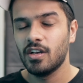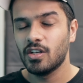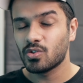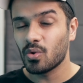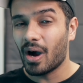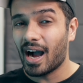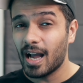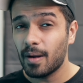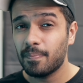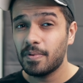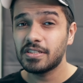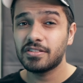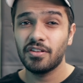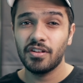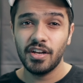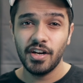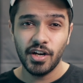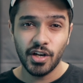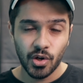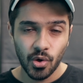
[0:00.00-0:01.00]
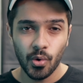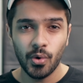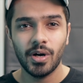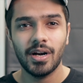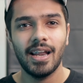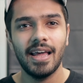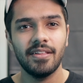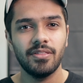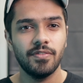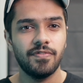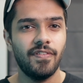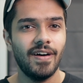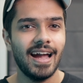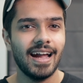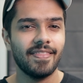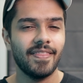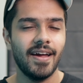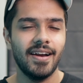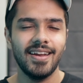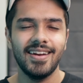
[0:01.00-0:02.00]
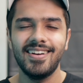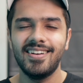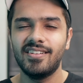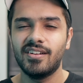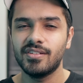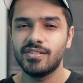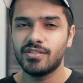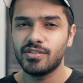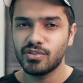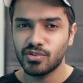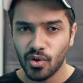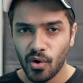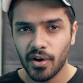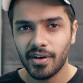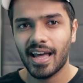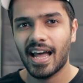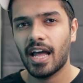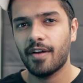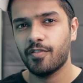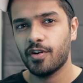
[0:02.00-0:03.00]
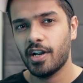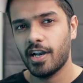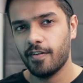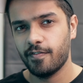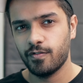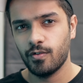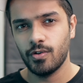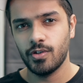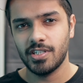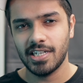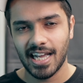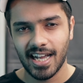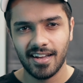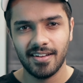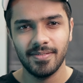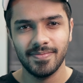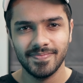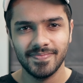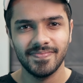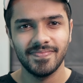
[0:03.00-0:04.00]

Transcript: So I personally don't like the fact that it does not have a headphone jack.